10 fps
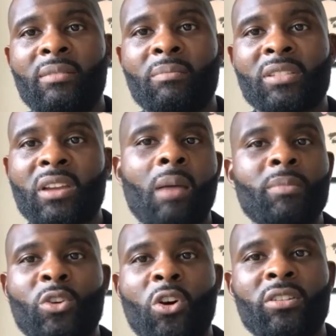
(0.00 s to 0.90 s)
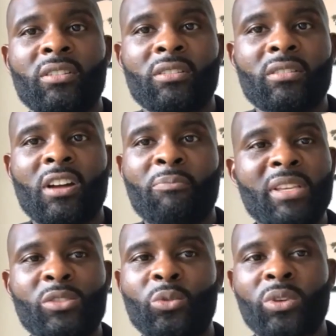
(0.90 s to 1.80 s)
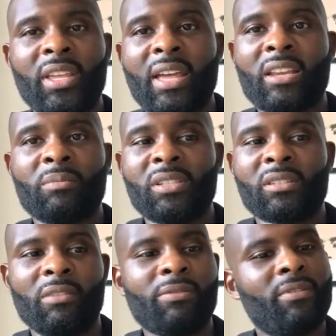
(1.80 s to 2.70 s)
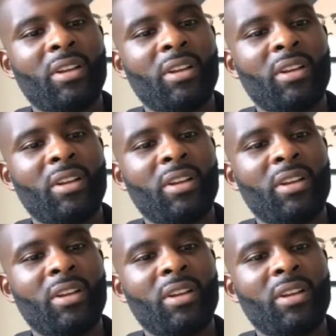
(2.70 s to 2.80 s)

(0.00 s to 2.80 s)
My time's gone. I've missed all the academy stuff.